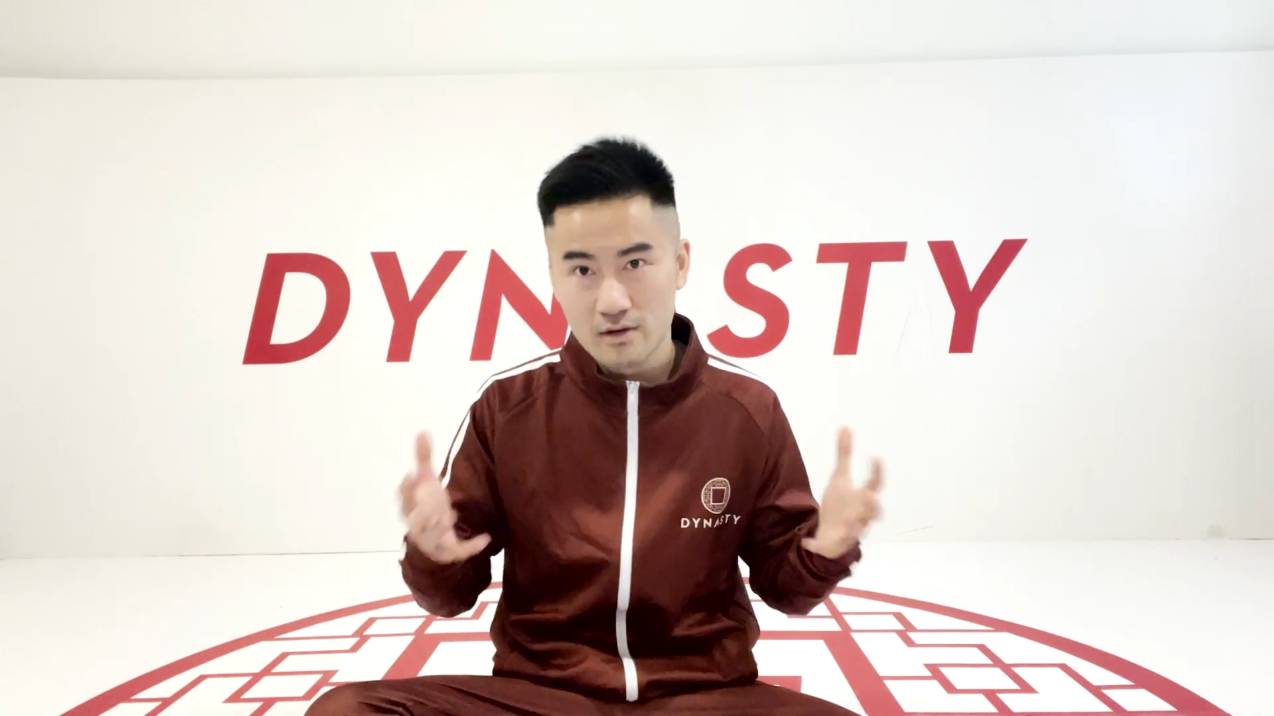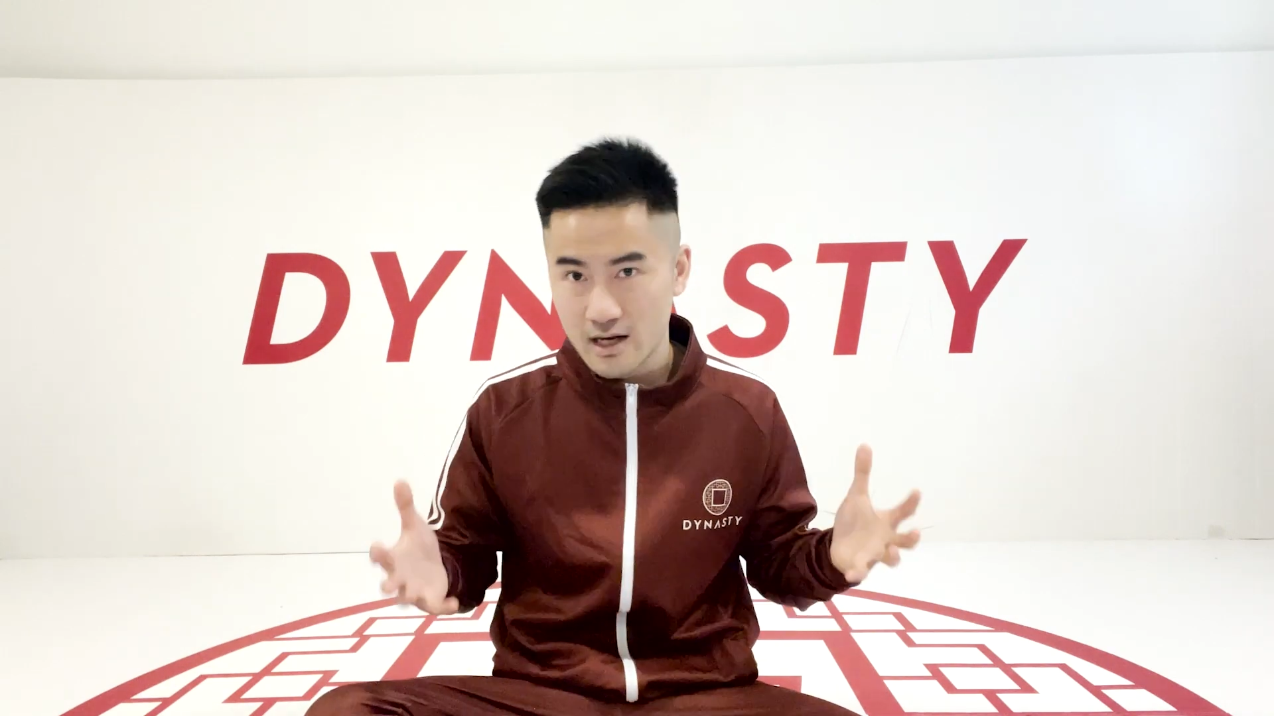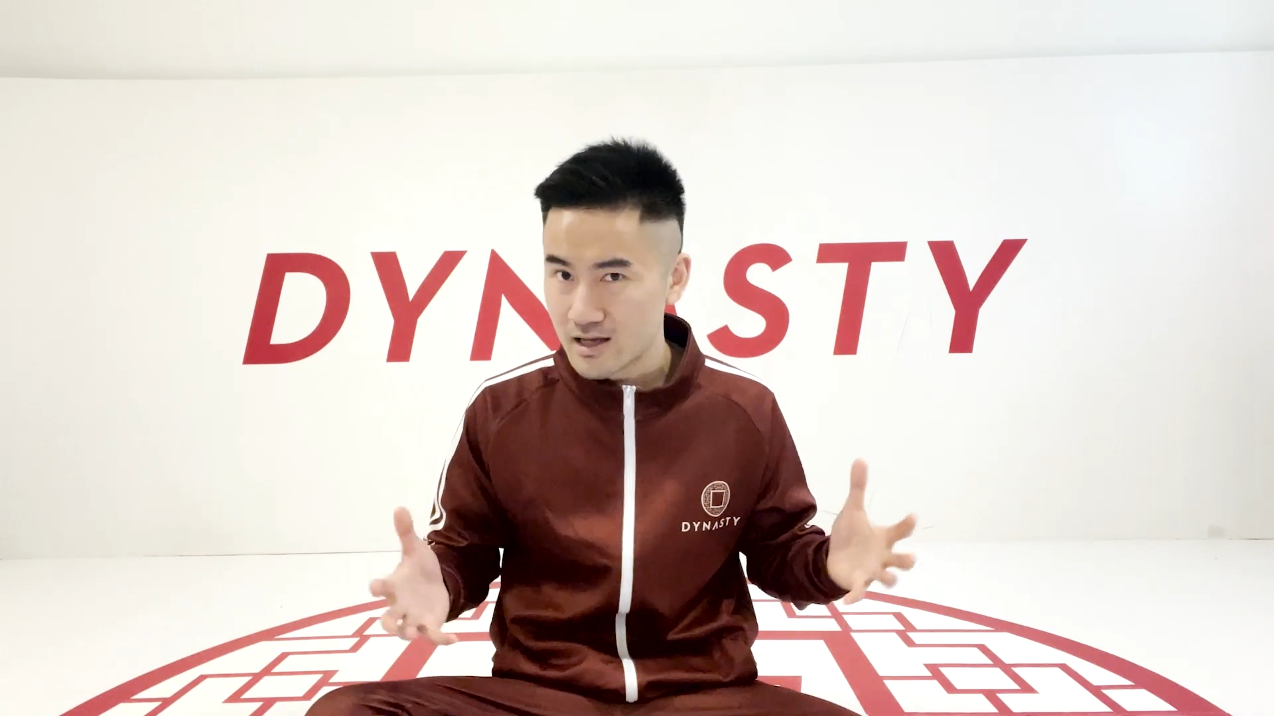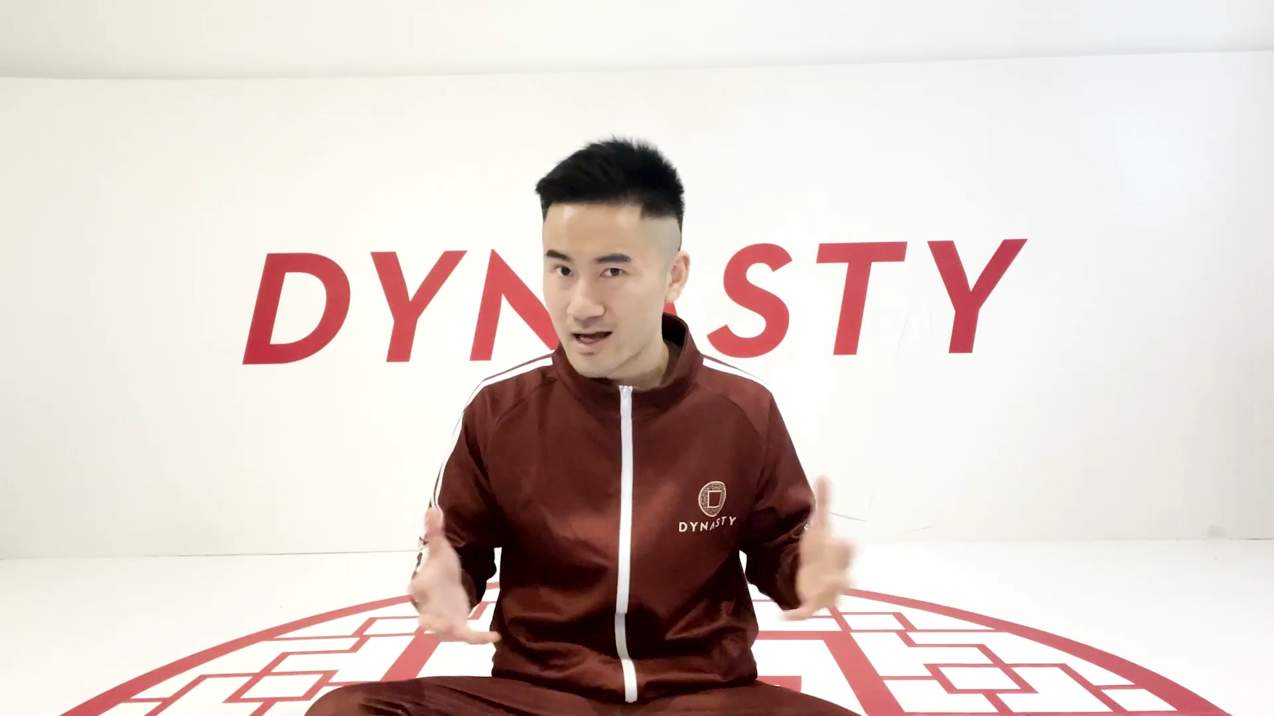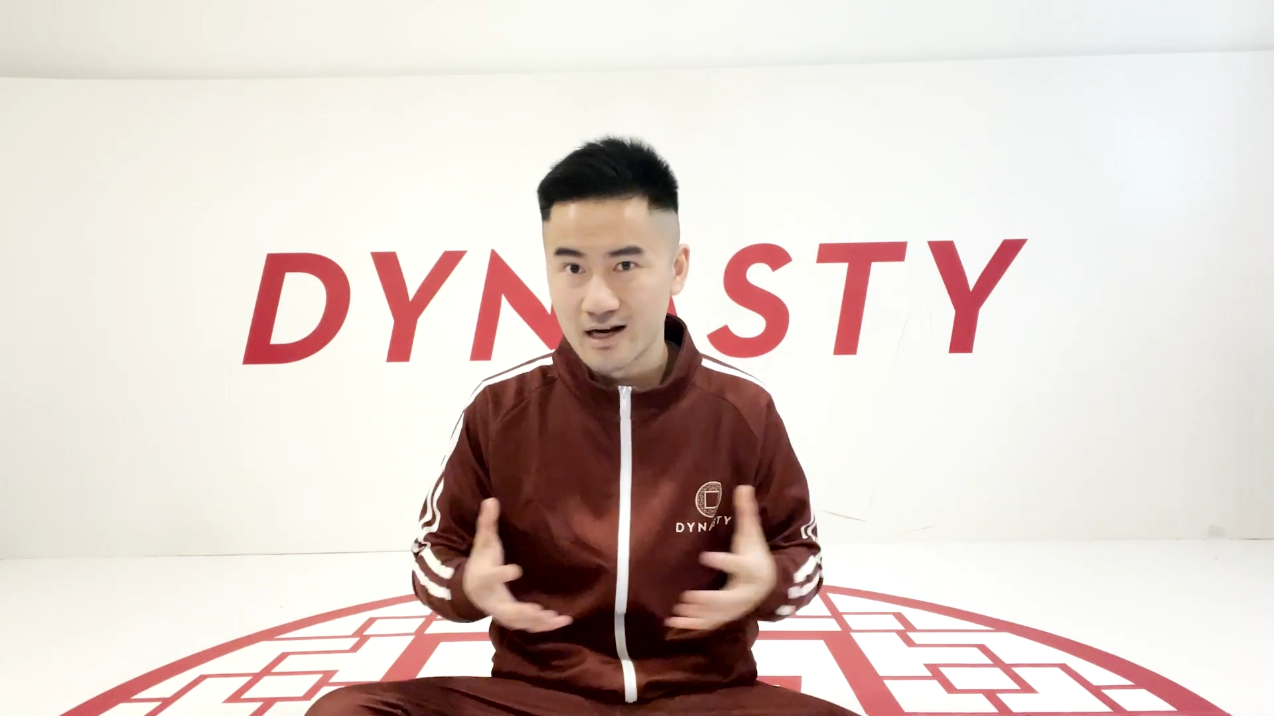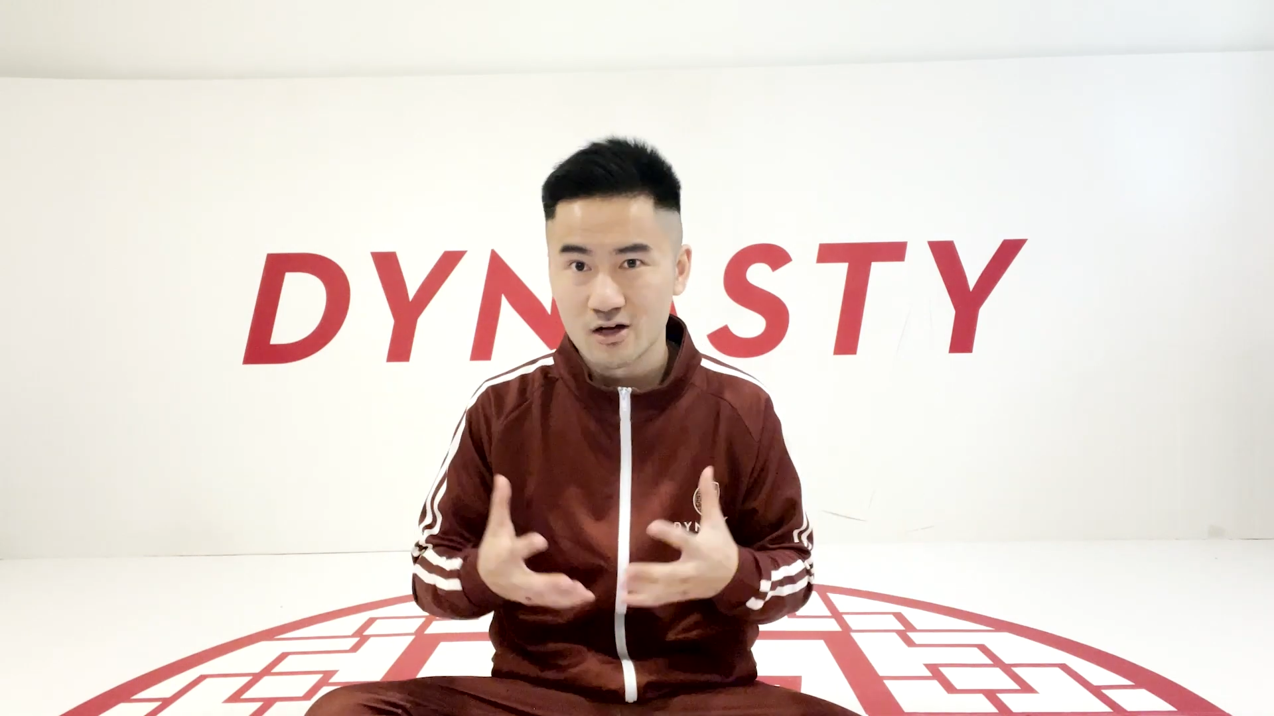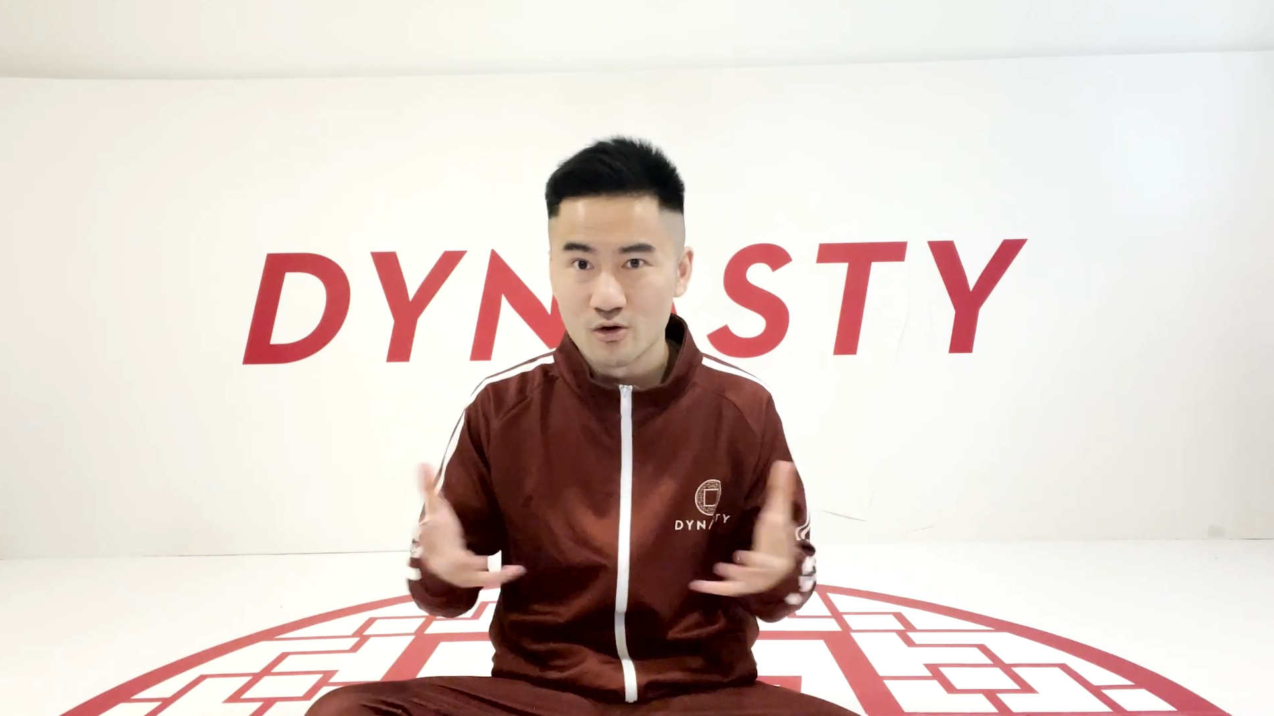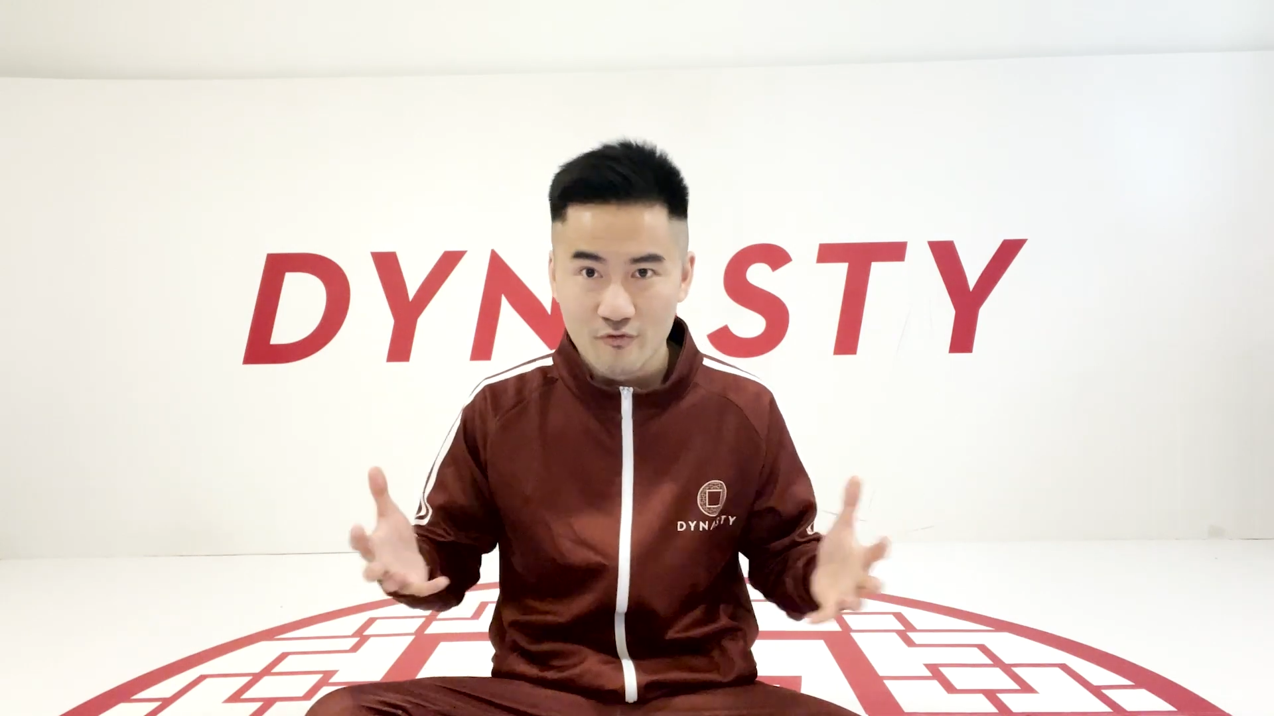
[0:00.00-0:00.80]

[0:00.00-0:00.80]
any kind of kung